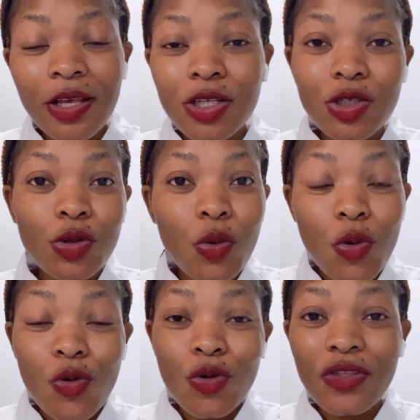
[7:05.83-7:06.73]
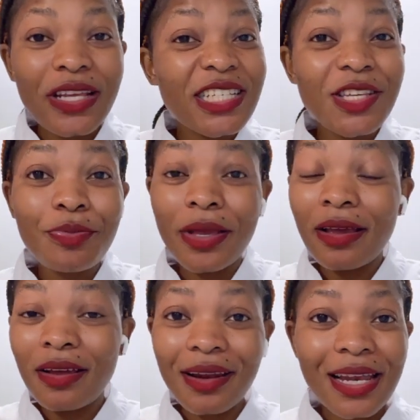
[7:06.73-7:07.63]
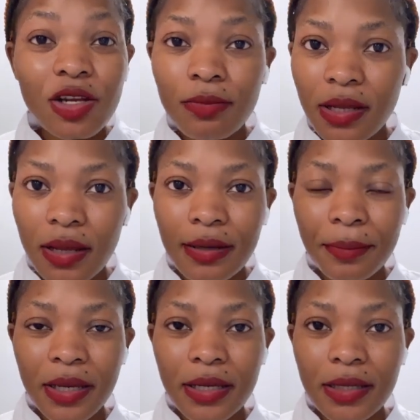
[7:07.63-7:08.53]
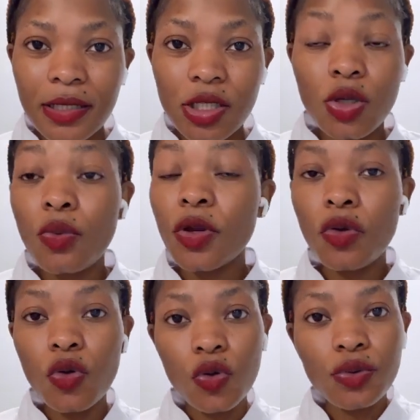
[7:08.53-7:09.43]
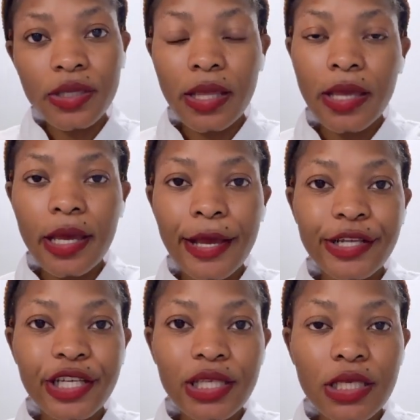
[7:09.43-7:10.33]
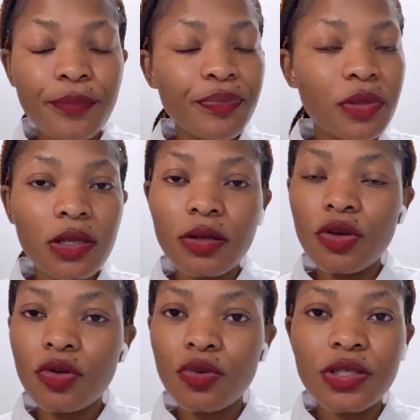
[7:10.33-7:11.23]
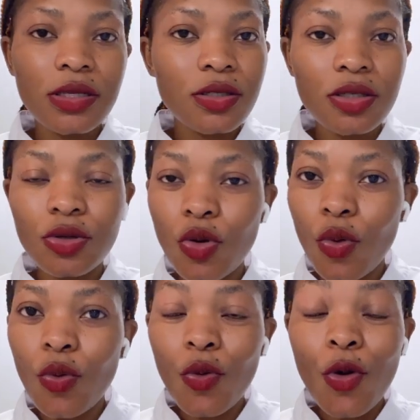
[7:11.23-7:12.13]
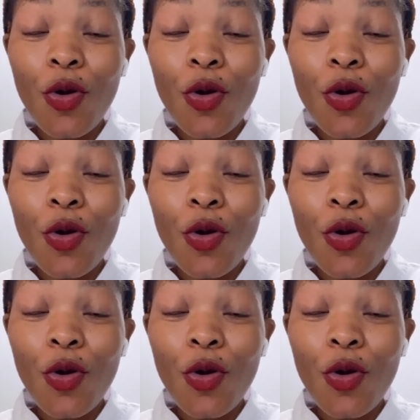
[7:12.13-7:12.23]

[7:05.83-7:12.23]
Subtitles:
So they just pick a random company. So when you use the agent, you just know